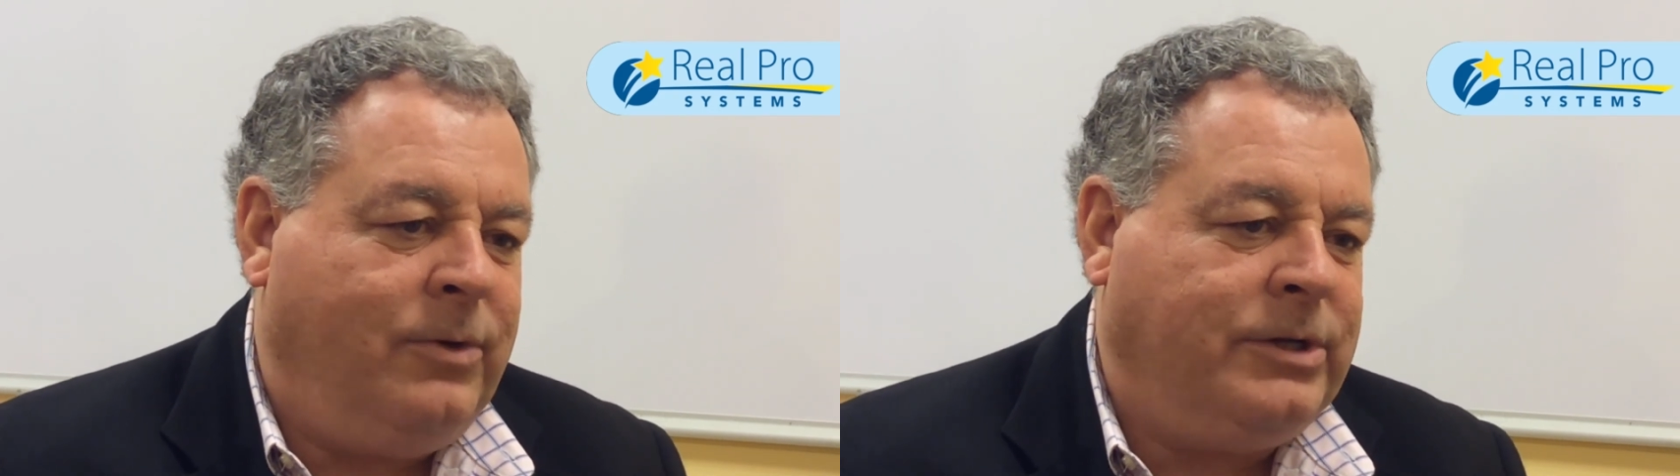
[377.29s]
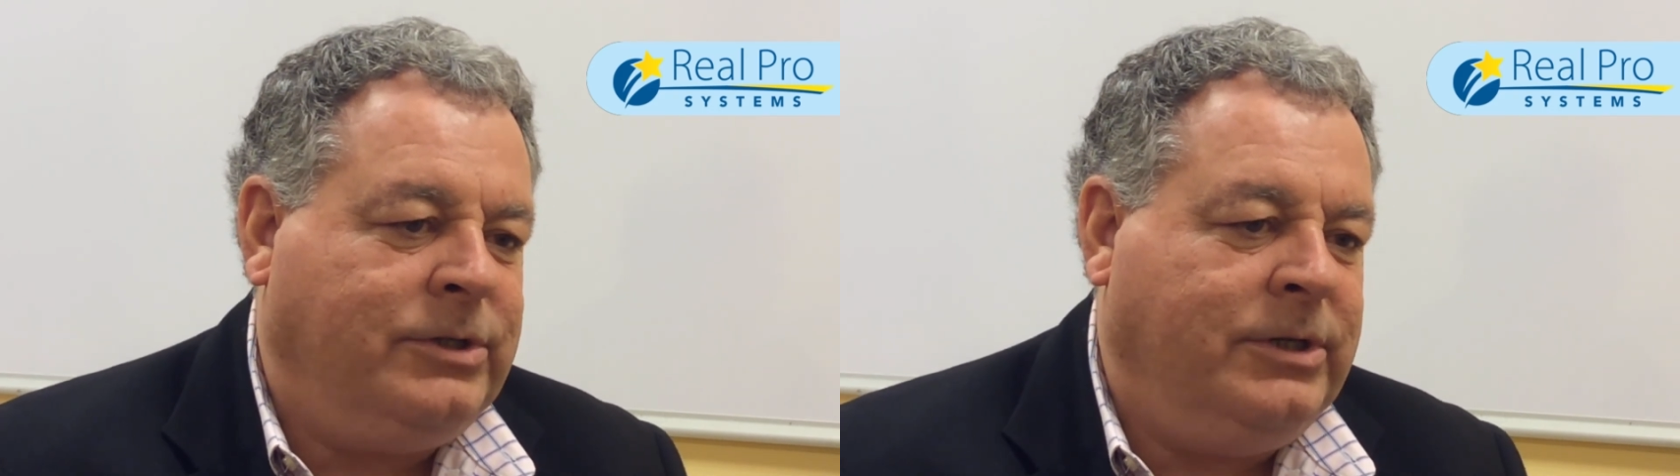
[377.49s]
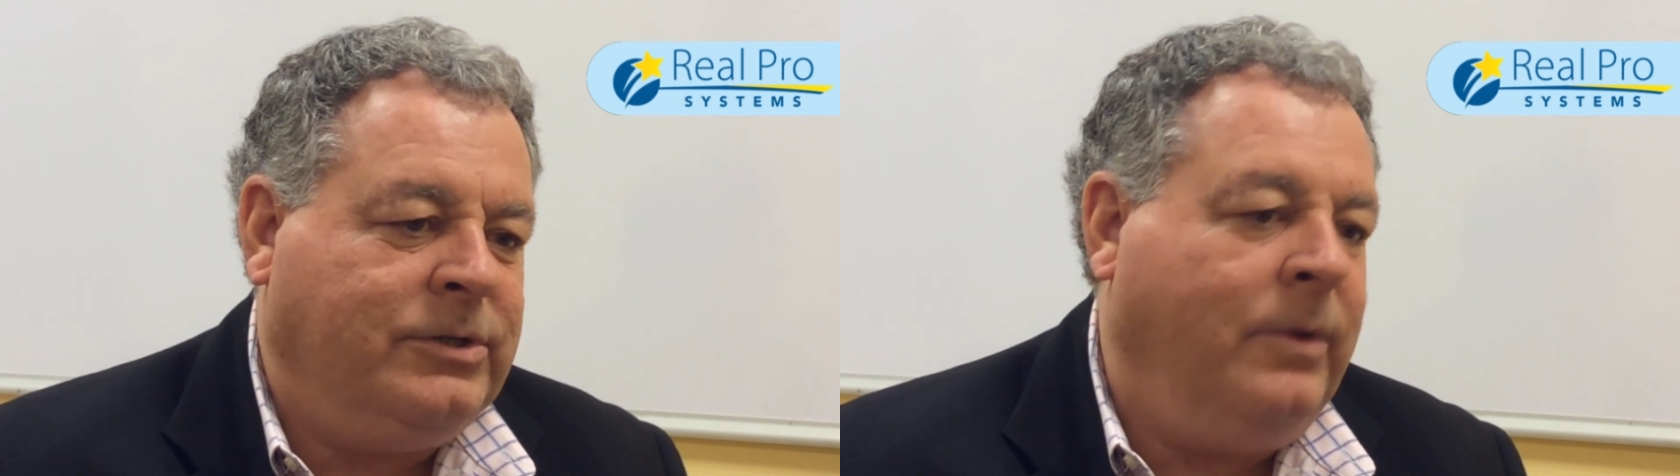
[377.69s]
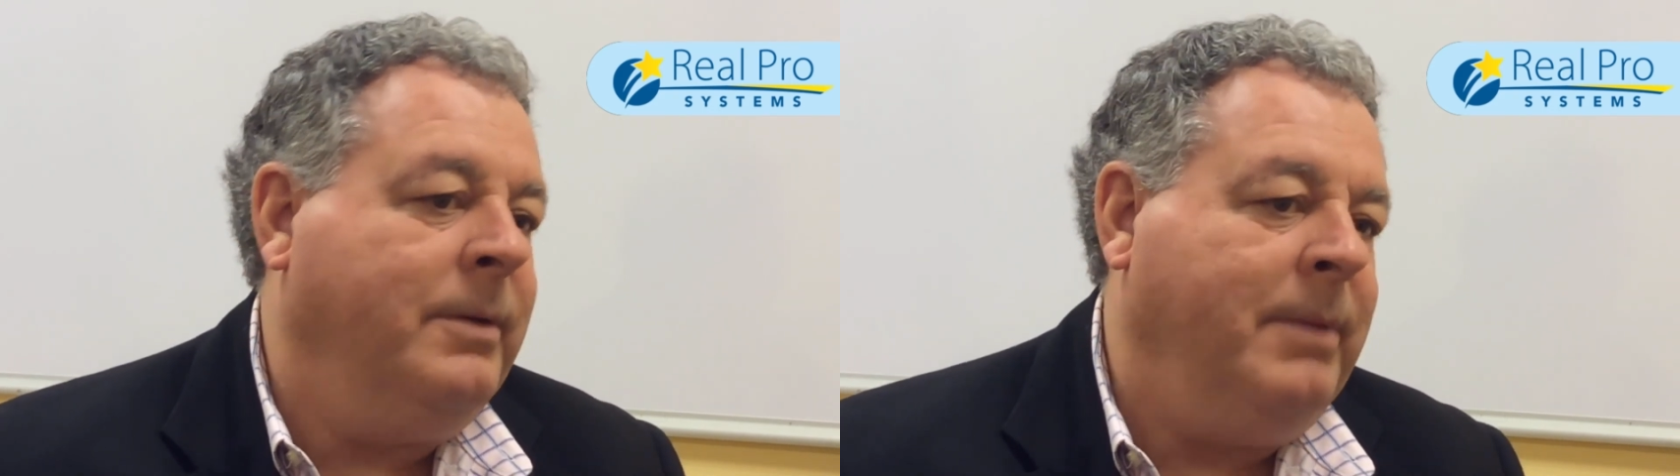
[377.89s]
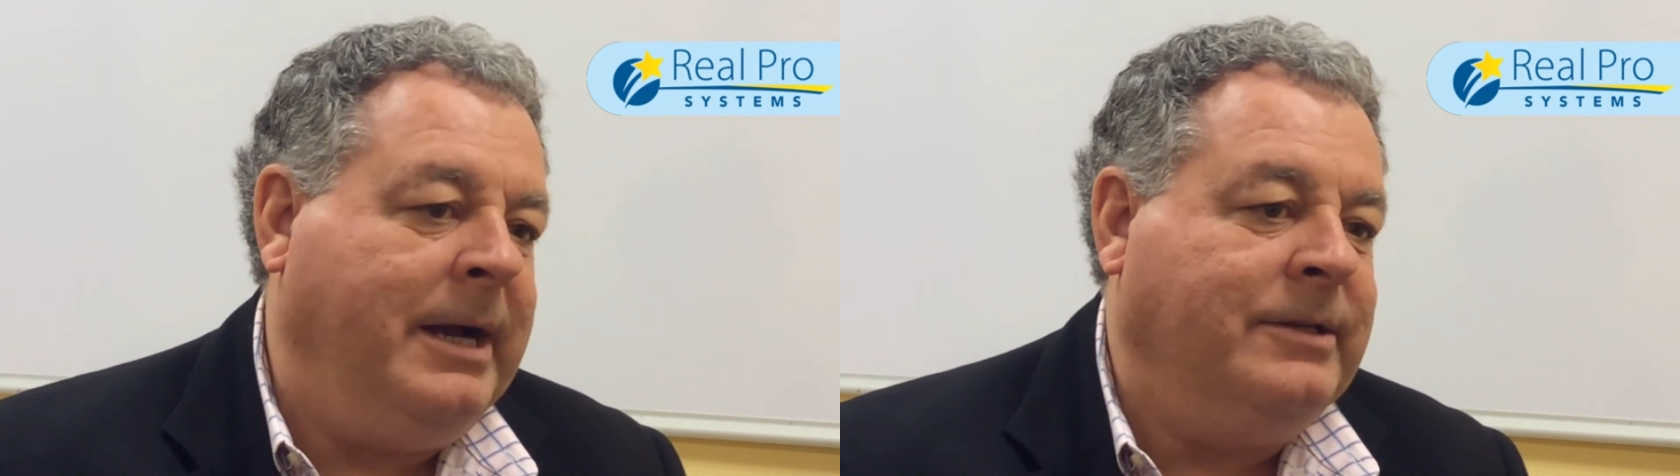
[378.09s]
question is on
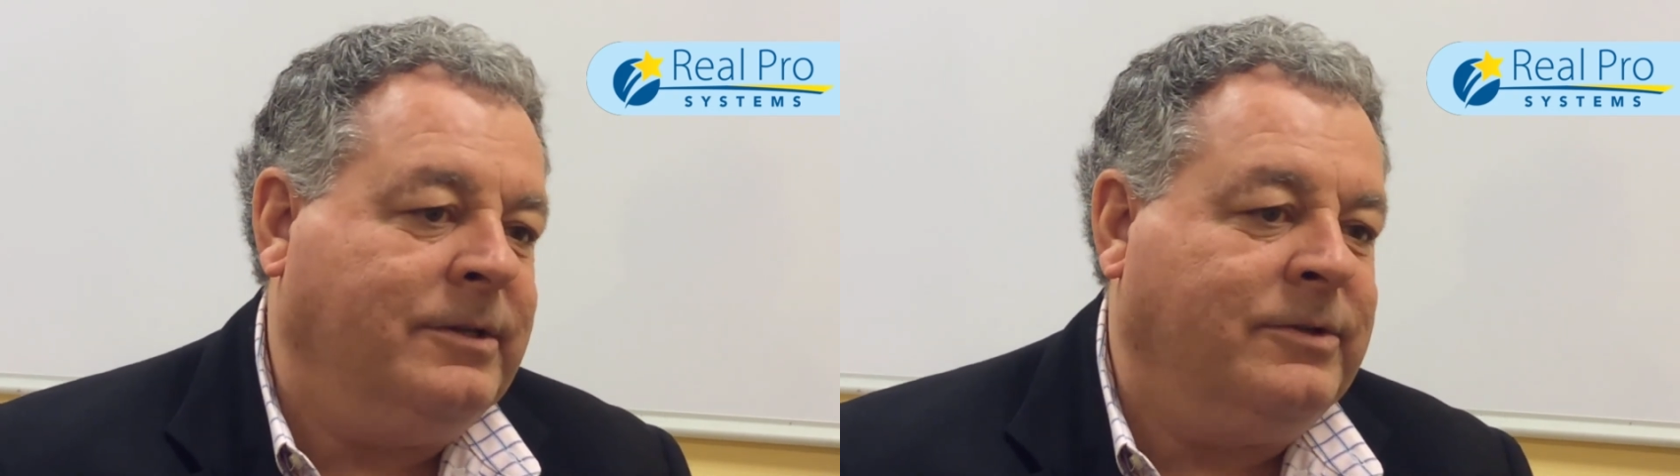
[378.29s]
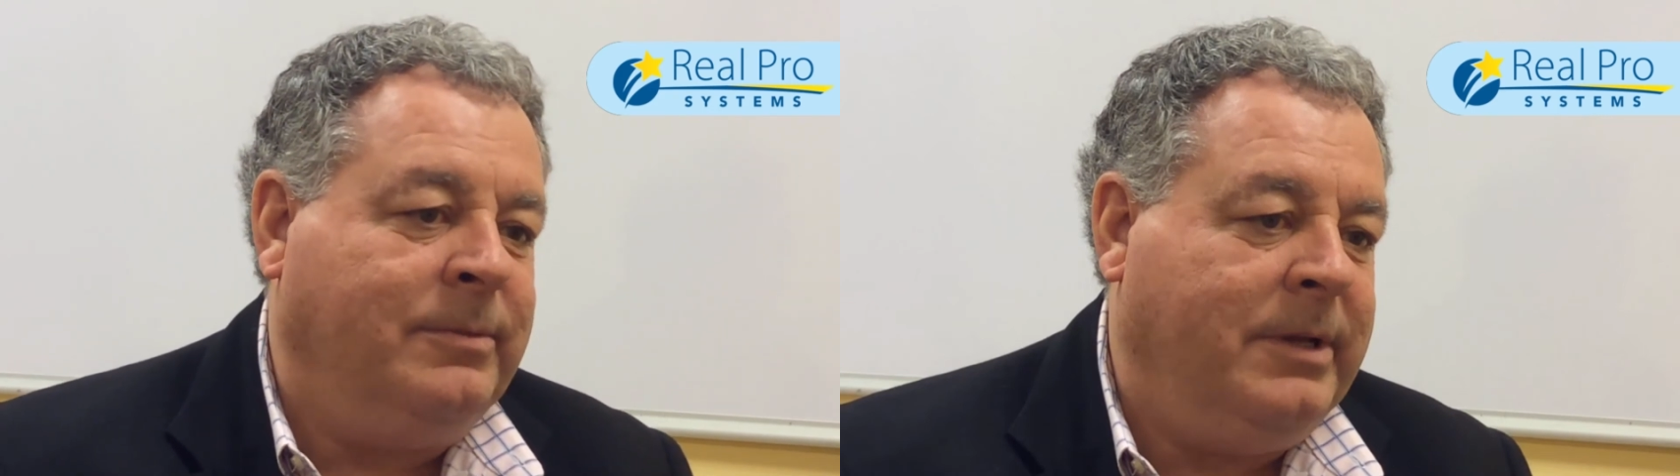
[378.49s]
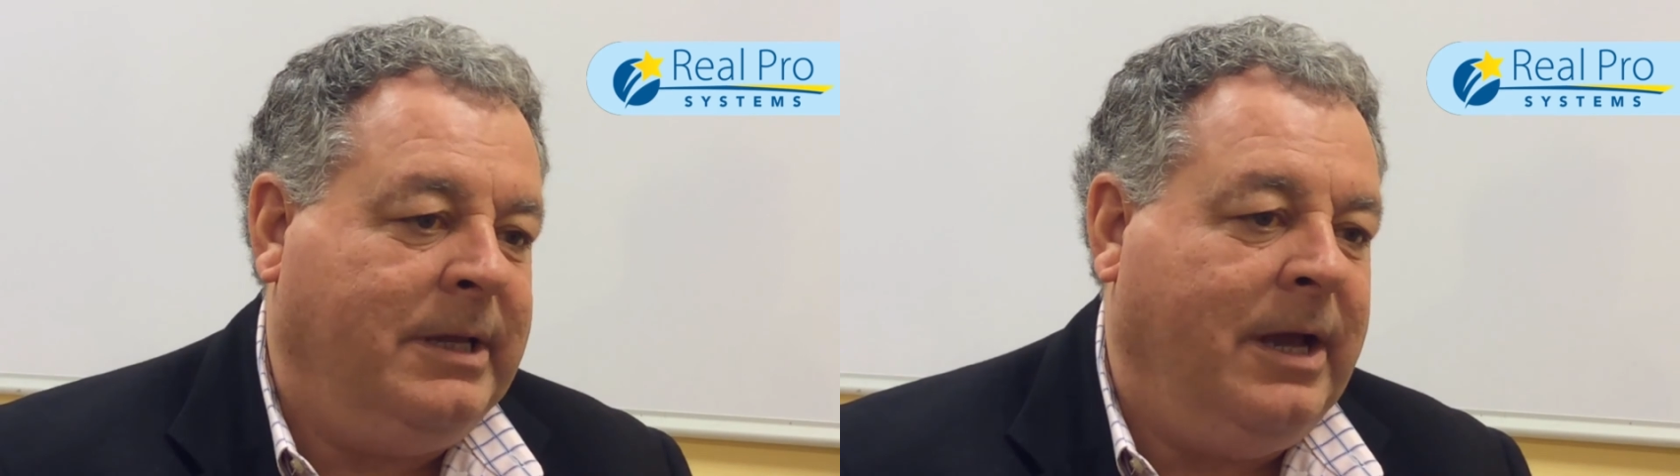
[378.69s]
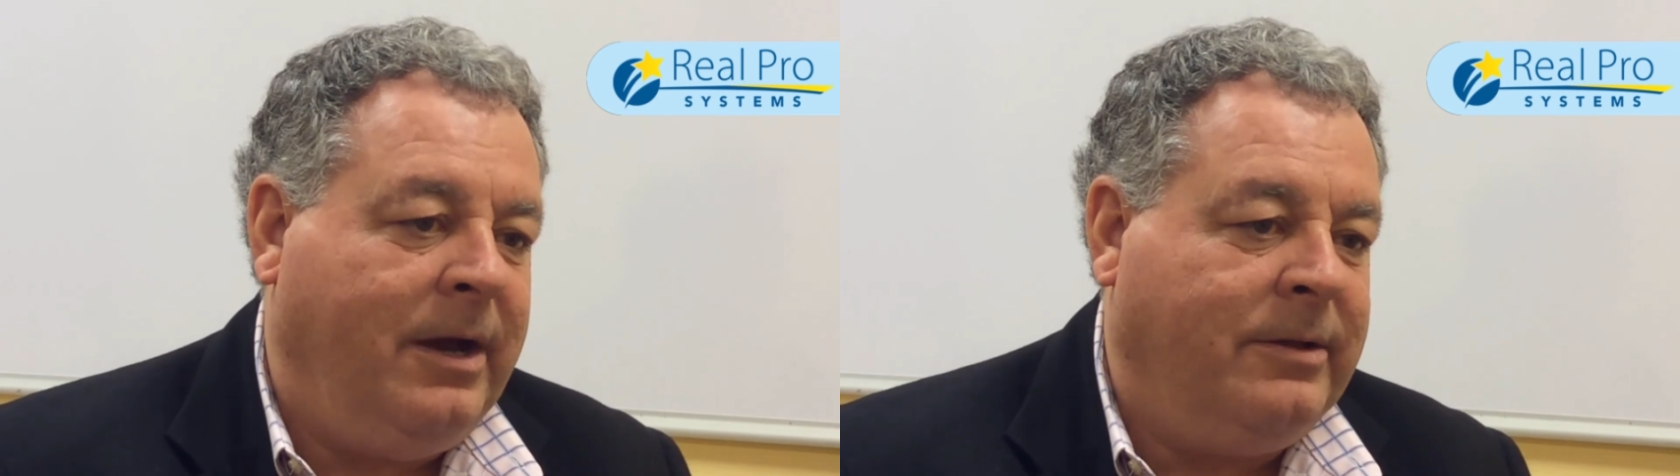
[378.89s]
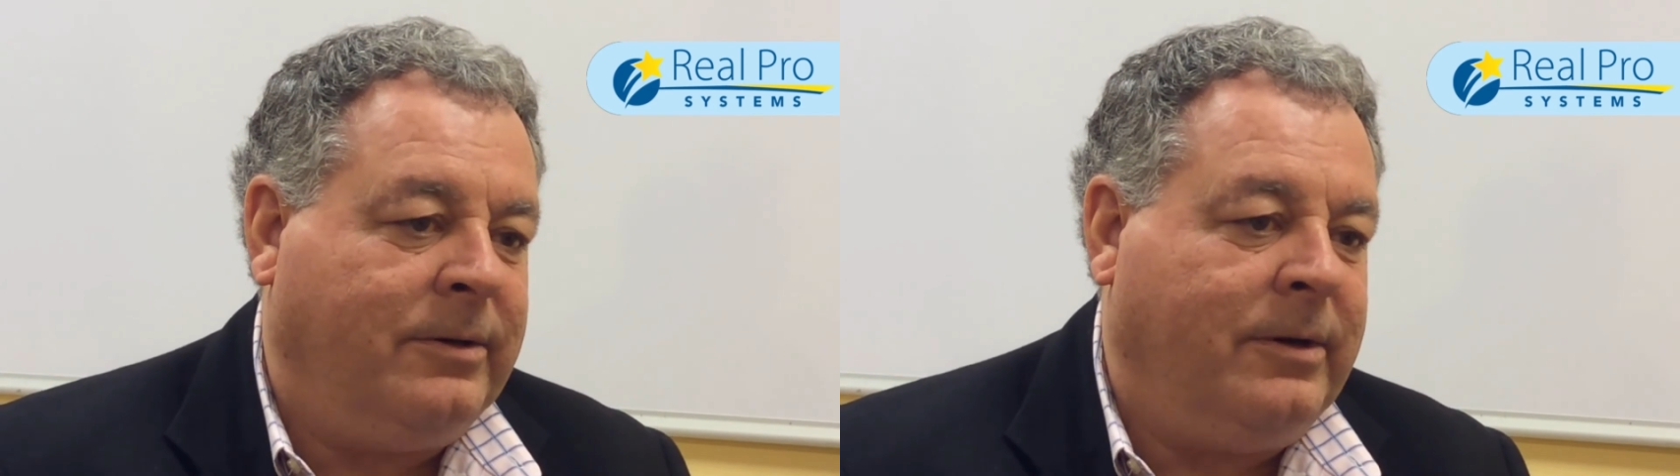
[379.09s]
the minds of some of the
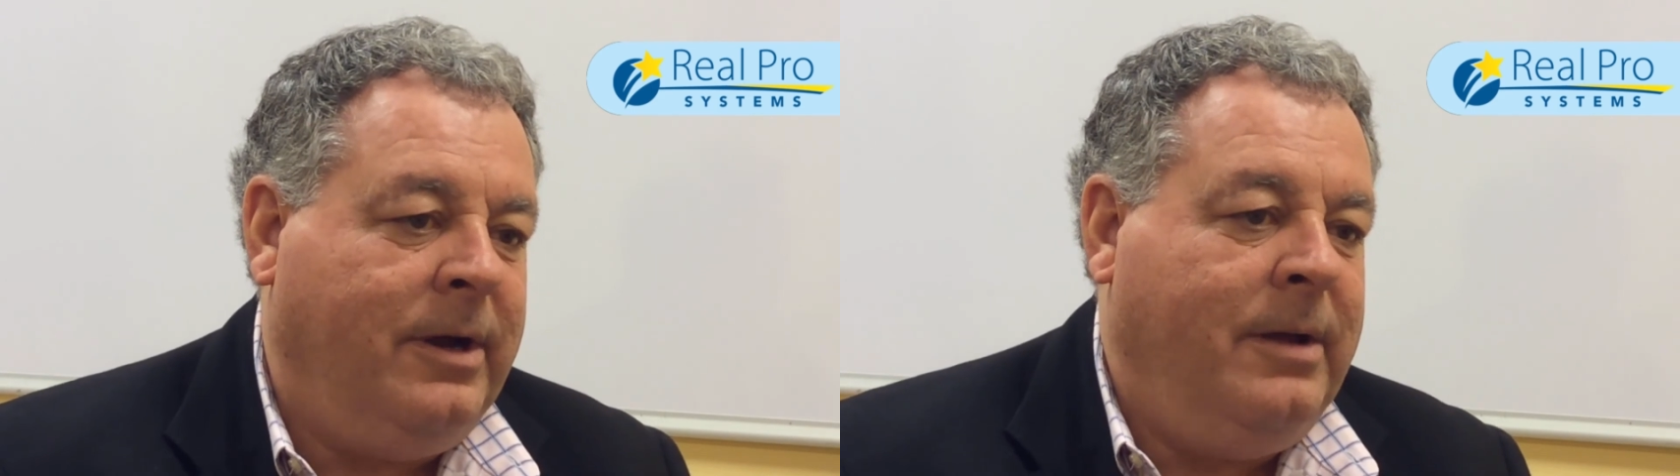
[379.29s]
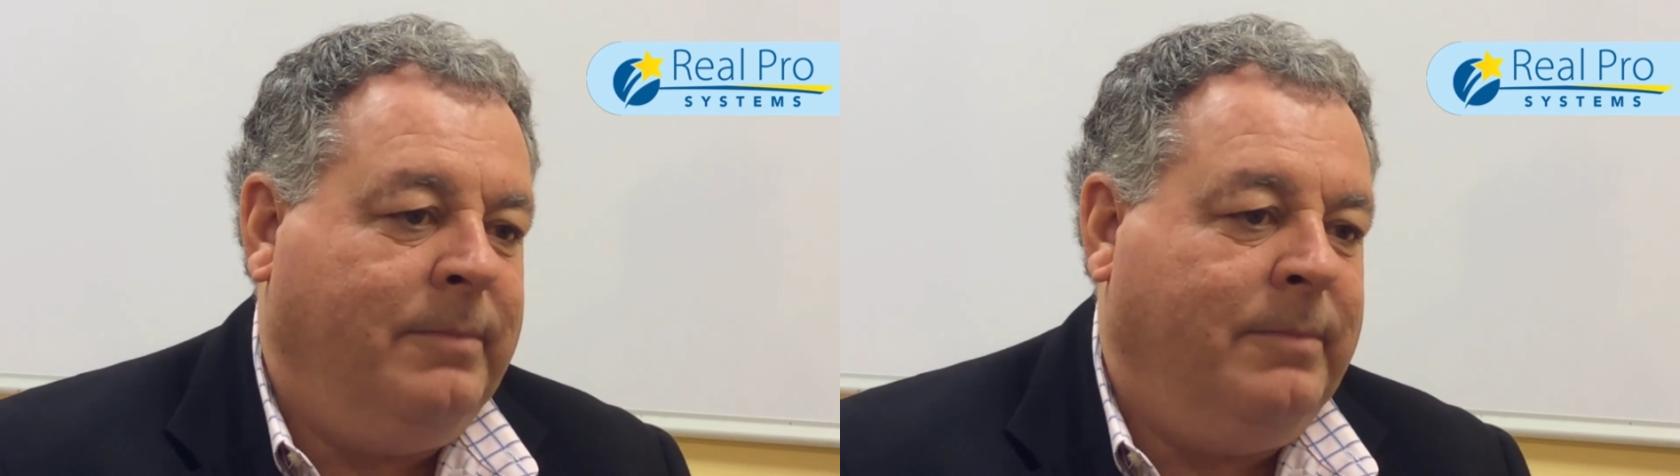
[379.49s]
other